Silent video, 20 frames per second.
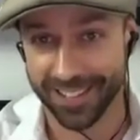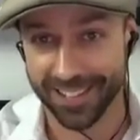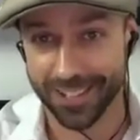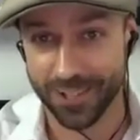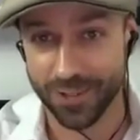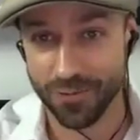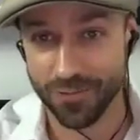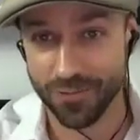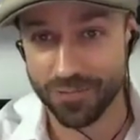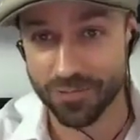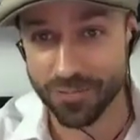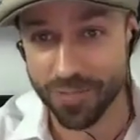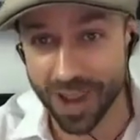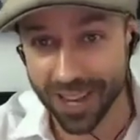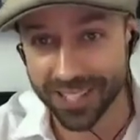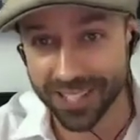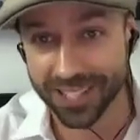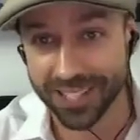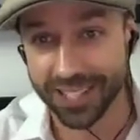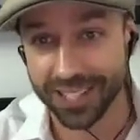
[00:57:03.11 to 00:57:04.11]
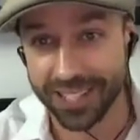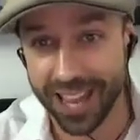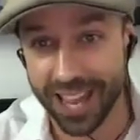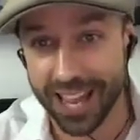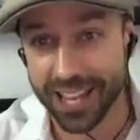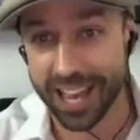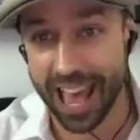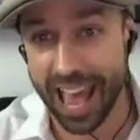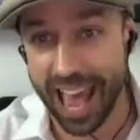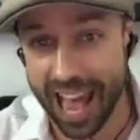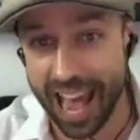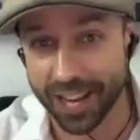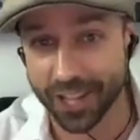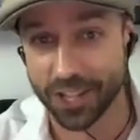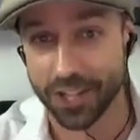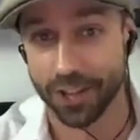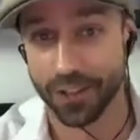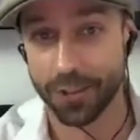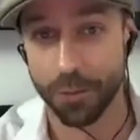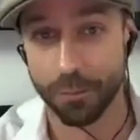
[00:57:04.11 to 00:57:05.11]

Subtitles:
You must take action.